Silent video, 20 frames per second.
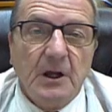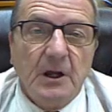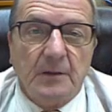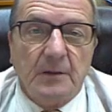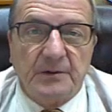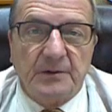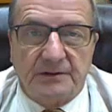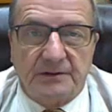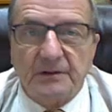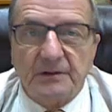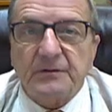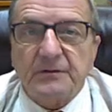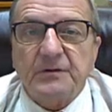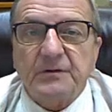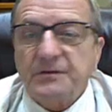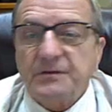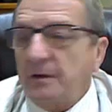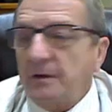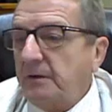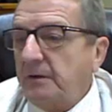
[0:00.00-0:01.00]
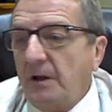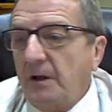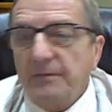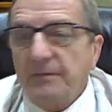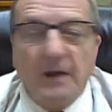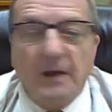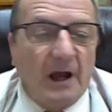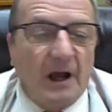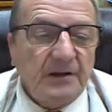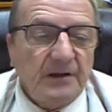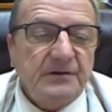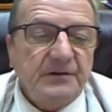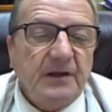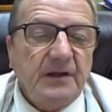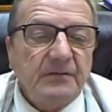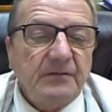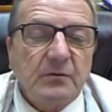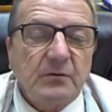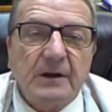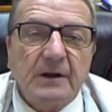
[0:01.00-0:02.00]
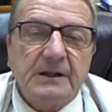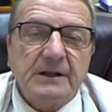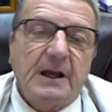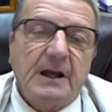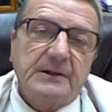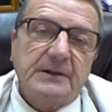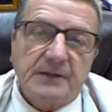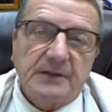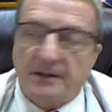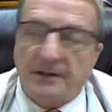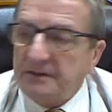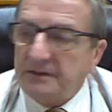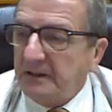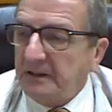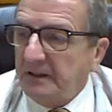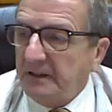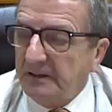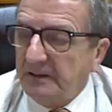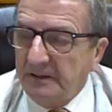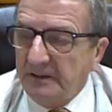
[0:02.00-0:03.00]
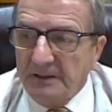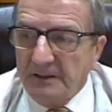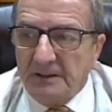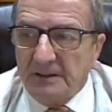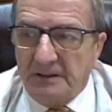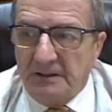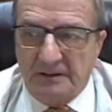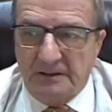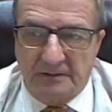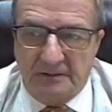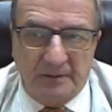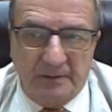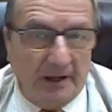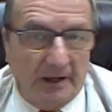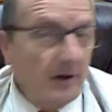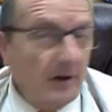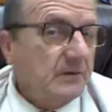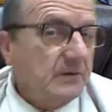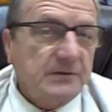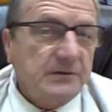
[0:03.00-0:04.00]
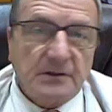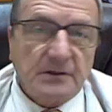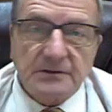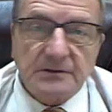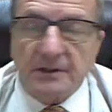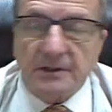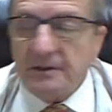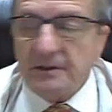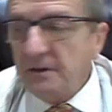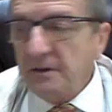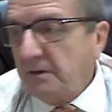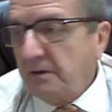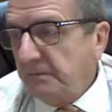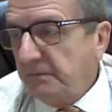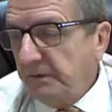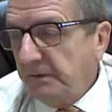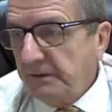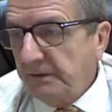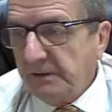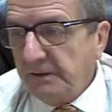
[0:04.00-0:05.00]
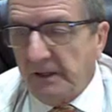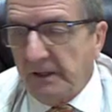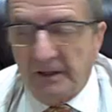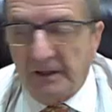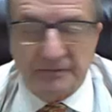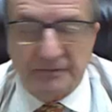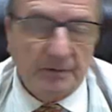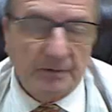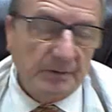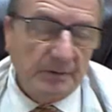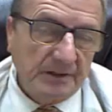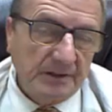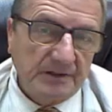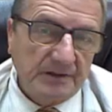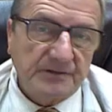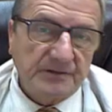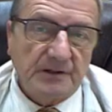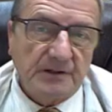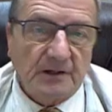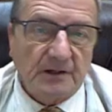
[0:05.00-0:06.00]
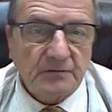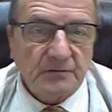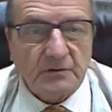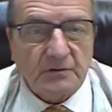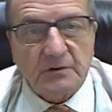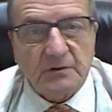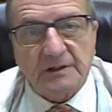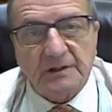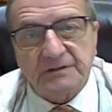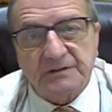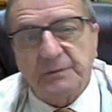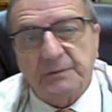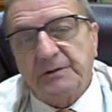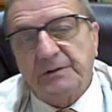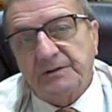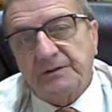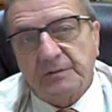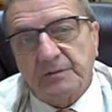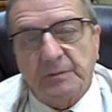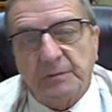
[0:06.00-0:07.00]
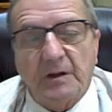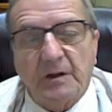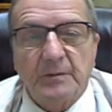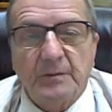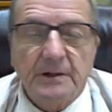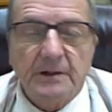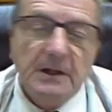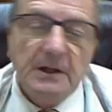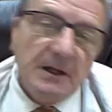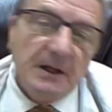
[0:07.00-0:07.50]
But those starting off, I just have the right contacts. I got my architect will take care of it. I have somebody that does the electrical. I got somebody that does the plumbing.